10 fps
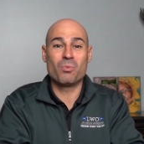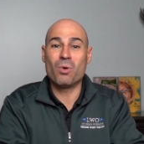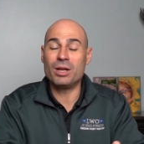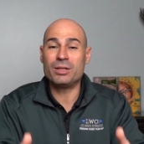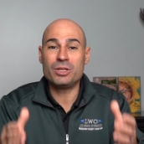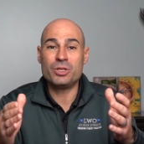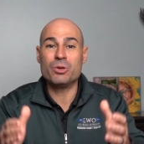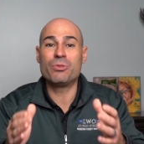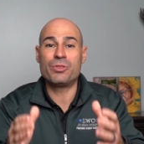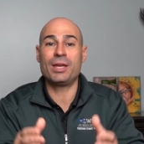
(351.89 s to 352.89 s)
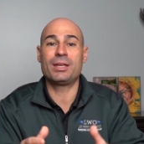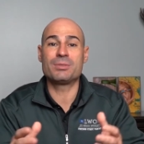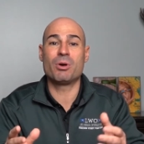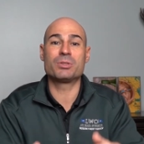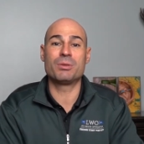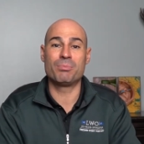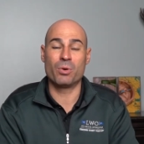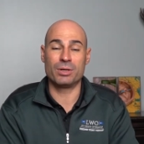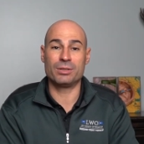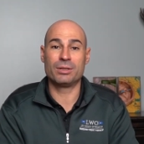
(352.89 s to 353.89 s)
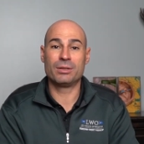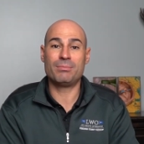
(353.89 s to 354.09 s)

what you think is most important.